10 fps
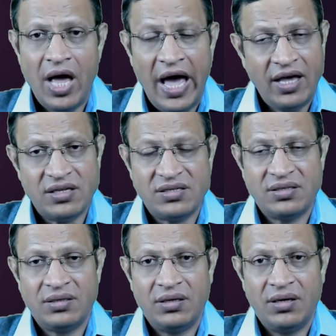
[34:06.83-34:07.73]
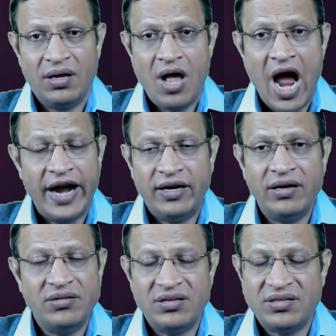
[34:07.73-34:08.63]
Hence, I
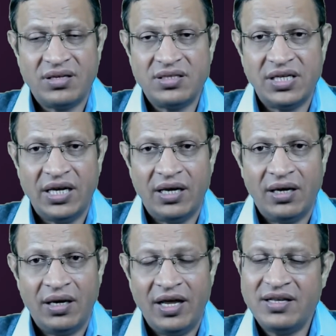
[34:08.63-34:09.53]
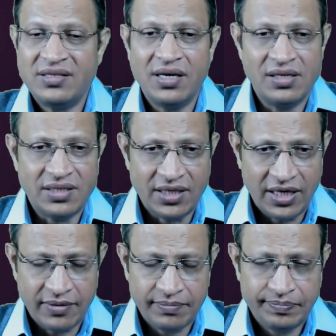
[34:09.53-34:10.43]
did this surgery in a single sitting.